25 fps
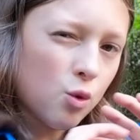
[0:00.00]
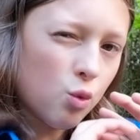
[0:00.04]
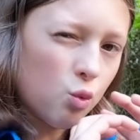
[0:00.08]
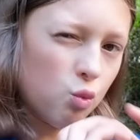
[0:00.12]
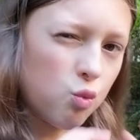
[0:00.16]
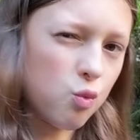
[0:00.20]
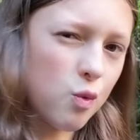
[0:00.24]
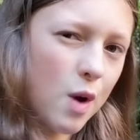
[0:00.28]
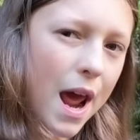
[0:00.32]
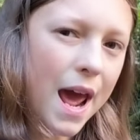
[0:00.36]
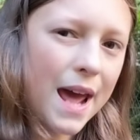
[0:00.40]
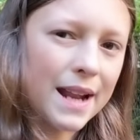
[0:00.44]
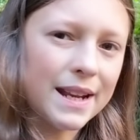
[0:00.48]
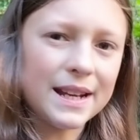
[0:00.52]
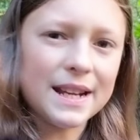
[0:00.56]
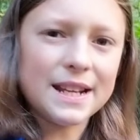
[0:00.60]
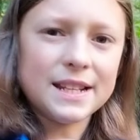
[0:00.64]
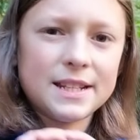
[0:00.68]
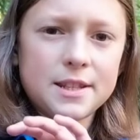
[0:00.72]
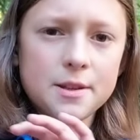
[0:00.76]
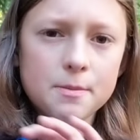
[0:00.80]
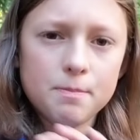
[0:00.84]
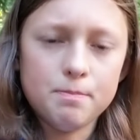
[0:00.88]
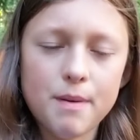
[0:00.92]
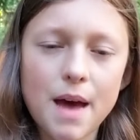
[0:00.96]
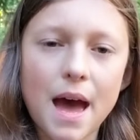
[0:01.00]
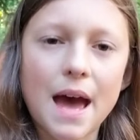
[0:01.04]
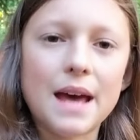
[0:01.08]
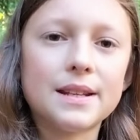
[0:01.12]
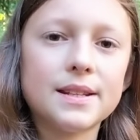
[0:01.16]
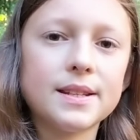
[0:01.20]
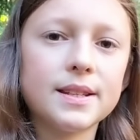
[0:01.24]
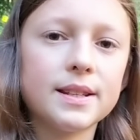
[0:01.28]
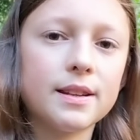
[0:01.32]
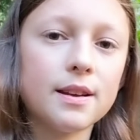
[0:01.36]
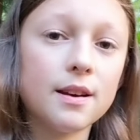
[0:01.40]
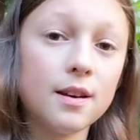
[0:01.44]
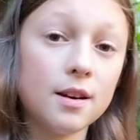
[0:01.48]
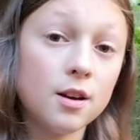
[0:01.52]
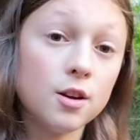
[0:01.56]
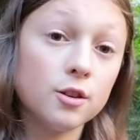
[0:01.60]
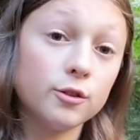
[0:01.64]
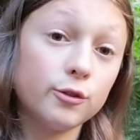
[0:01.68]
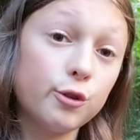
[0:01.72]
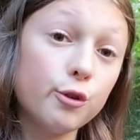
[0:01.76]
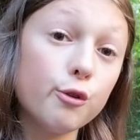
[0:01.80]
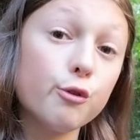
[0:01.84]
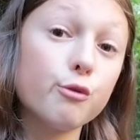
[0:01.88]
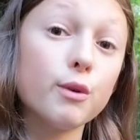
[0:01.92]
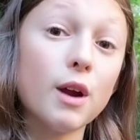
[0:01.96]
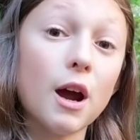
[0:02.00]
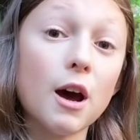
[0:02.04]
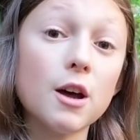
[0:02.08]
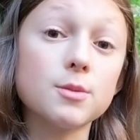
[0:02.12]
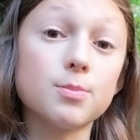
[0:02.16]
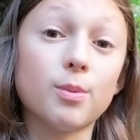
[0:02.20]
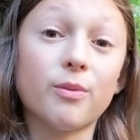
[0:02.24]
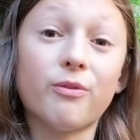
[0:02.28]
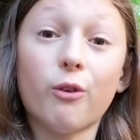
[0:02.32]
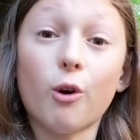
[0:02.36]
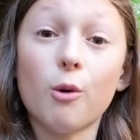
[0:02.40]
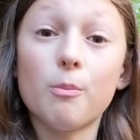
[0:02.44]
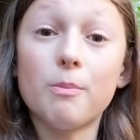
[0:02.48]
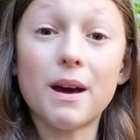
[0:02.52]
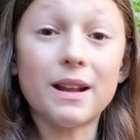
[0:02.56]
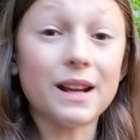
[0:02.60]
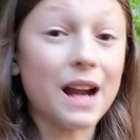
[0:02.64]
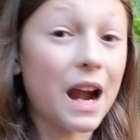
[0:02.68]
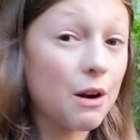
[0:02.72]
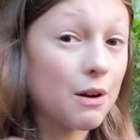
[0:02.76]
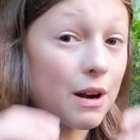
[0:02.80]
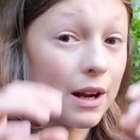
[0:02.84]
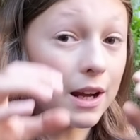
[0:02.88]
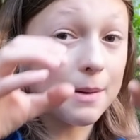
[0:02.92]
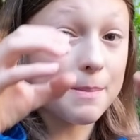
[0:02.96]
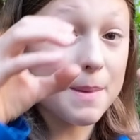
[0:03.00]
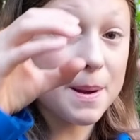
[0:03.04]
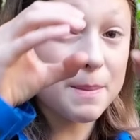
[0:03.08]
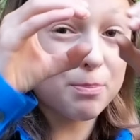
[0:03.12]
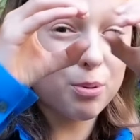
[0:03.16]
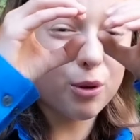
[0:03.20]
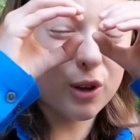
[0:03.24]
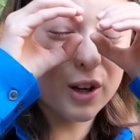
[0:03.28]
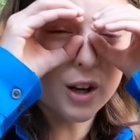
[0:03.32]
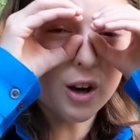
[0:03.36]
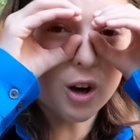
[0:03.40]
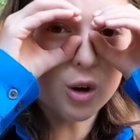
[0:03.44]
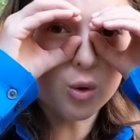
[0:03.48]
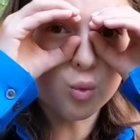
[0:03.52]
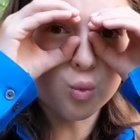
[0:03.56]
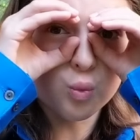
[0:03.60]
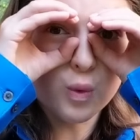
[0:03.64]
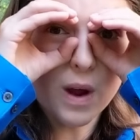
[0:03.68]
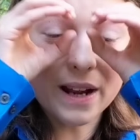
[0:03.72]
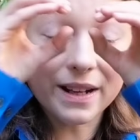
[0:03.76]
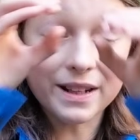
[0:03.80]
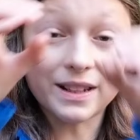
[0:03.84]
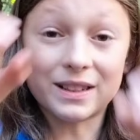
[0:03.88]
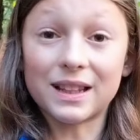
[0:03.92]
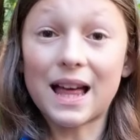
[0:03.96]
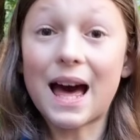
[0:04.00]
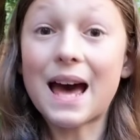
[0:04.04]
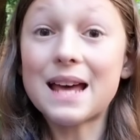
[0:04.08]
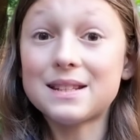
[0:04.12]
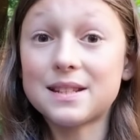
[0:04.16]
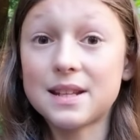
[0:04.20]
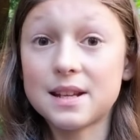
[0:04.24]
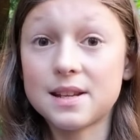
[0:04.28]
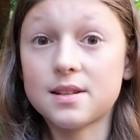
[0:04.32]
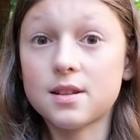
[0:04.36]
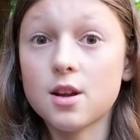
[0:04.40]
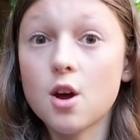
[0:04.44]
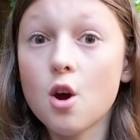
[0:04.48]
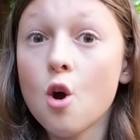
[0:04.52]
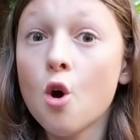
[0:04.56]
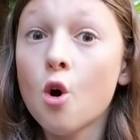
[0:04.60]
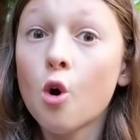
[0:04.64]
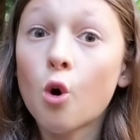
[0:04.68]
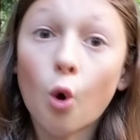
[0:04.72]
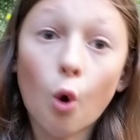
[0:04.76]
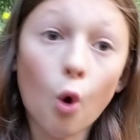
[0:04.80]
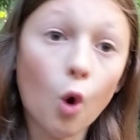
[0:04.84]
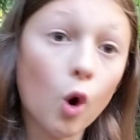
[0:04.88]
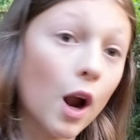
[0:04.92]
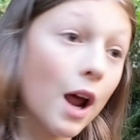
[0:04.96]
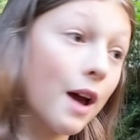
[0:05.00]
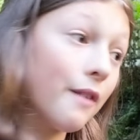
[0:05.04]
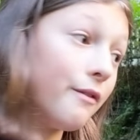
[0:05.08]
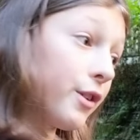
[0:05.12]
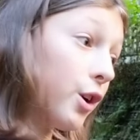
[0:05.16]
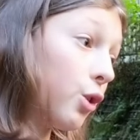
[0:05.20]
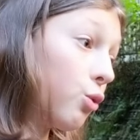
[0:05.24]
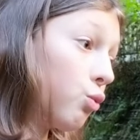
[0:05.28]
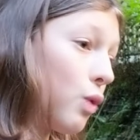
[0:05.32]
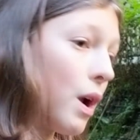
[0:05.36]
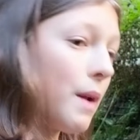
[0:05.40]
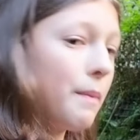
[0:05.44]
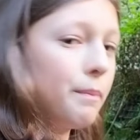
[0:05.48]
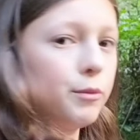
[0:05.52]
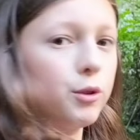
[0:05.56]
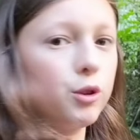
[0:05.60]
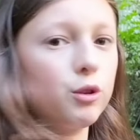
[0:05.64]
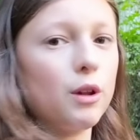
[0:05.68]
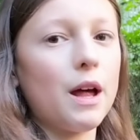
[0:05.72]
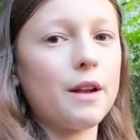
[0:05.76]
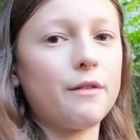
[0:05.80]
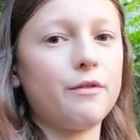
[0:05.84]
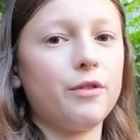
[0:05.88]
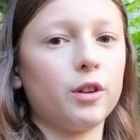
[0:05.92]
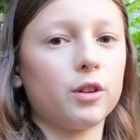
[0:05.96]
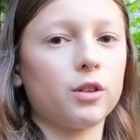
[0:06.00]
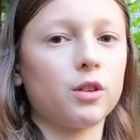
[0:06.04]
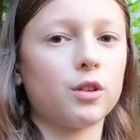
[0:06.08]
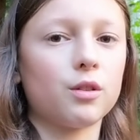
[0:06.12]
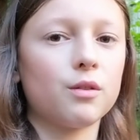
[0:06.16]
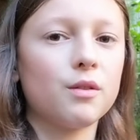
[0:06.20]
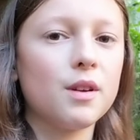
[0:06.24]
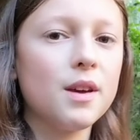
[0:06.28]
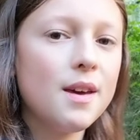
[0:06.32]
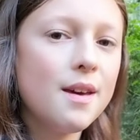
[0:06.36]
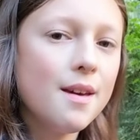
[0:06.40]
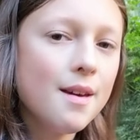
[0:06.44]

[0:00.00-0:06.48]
Red is the best. 2-3 hours before bed, I recommend putting on red glasses or having a red blue light filter.